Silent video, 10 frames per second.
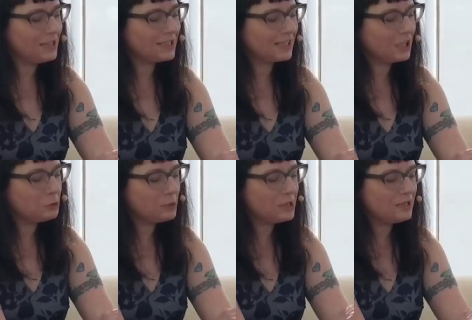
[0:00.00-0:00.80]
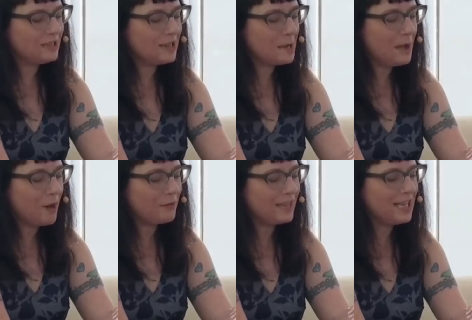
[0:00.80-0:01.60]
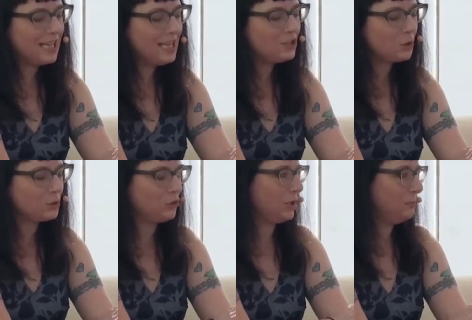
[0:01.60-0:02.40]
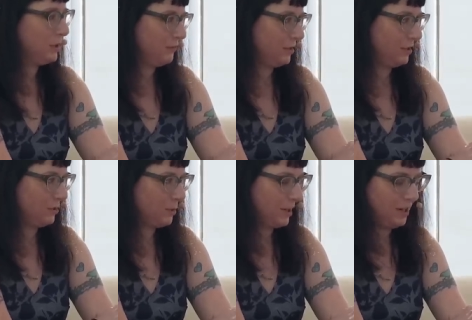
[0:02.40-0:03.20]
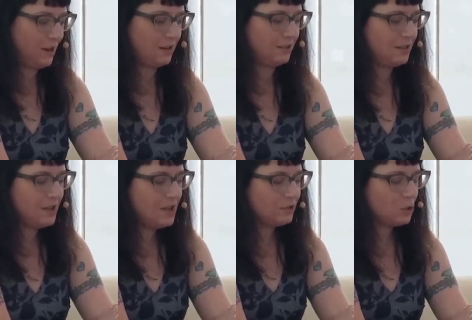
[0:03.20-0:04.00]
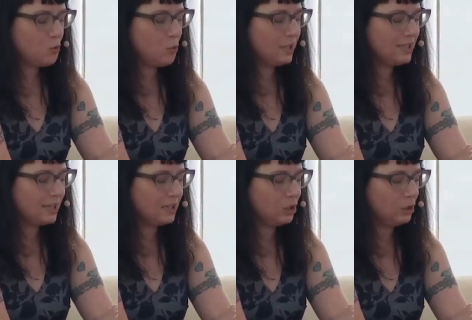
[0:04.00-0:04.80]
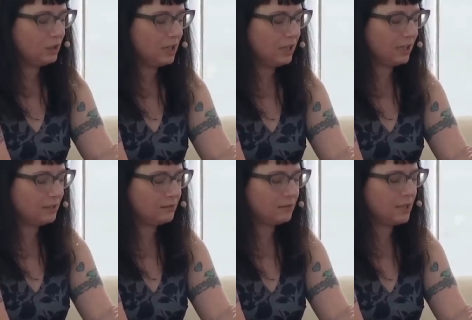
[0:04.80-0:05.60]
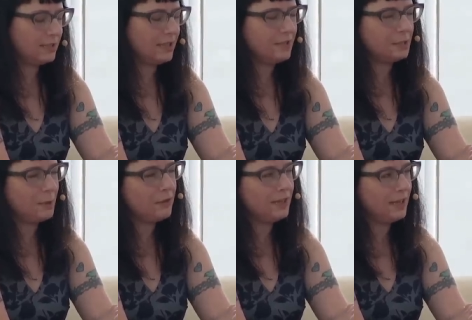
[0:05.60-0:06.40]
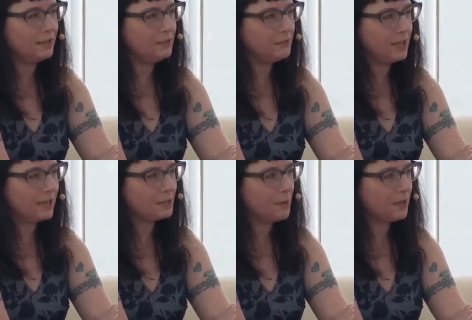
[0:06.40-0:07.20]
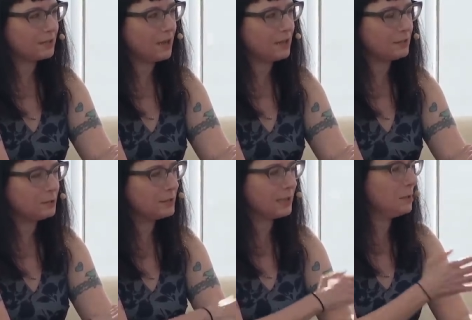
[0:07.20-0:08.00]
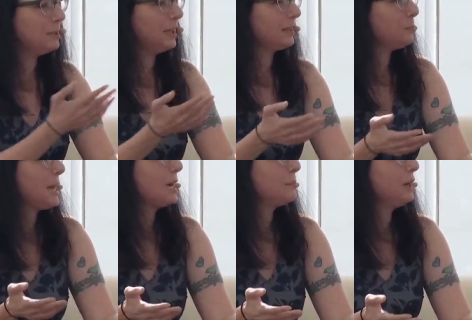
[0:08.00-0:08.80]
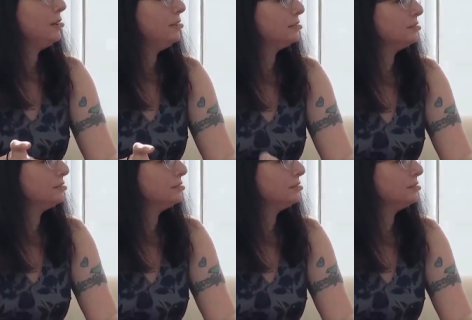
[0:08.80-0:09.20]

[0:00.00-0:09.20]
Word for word: of scuttlebutt about the Keystone Stream Service you're working on. So, what's that going to look like? And is that the spell the end of the Xbox console? Is it going to be like the BlackBerry?